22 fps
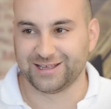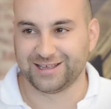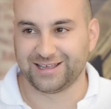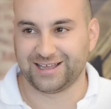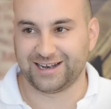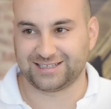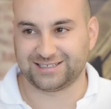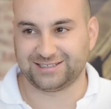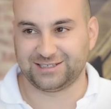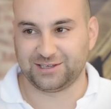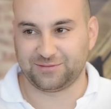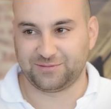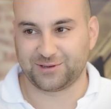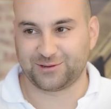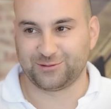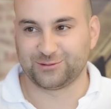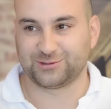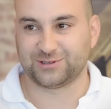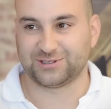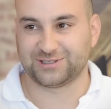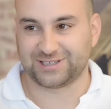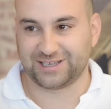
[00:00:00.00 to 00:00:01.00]
and it's
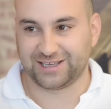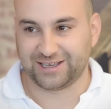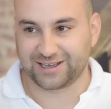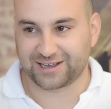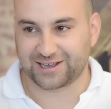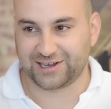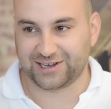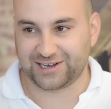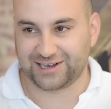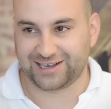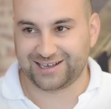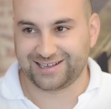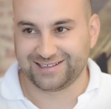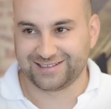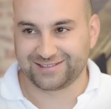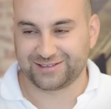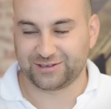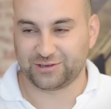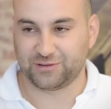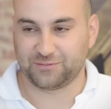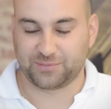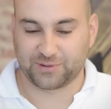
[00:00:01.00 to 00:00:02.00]
difficult to see a car
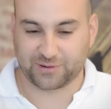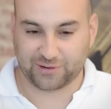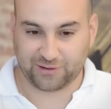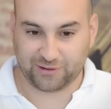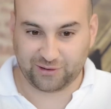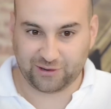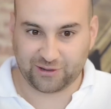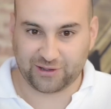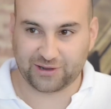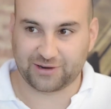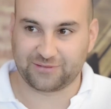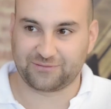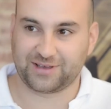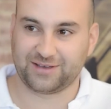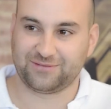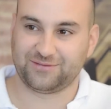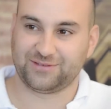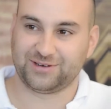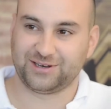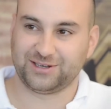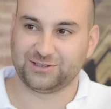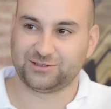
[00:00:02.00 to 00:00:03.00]
that you put a lot of
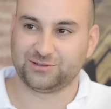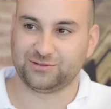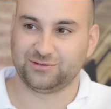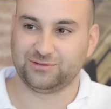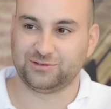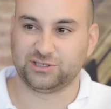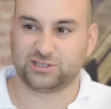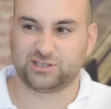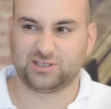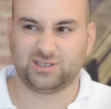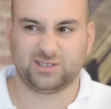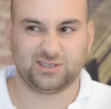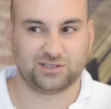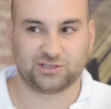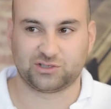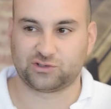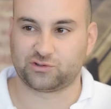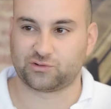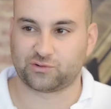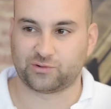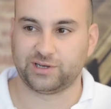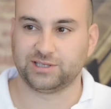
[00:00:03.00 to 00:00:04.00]
effort into just
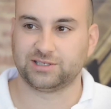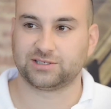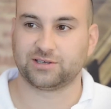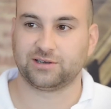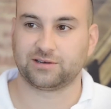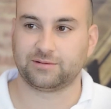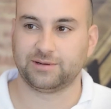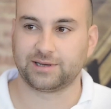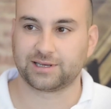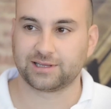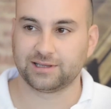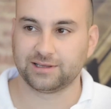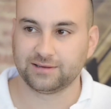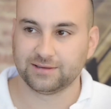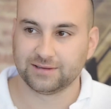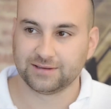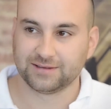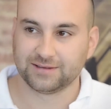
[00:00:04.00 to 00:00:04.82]
destroyed so quickly.